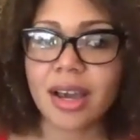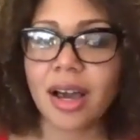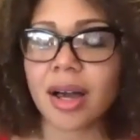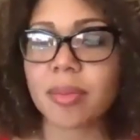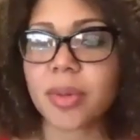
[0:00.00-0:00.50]

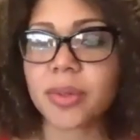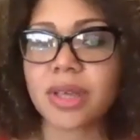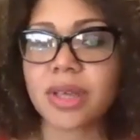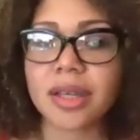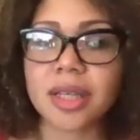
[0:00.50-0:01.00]
Um, but we're
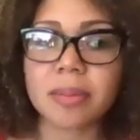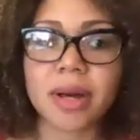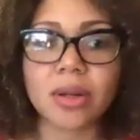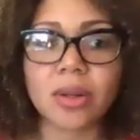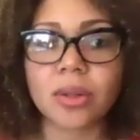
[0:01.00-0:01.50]
talking
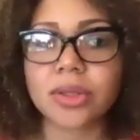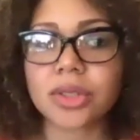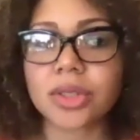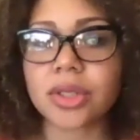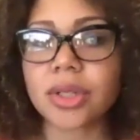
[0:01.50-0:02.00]
about
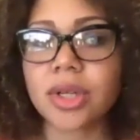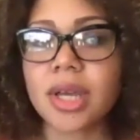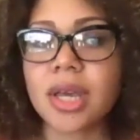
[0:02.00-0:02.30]
culture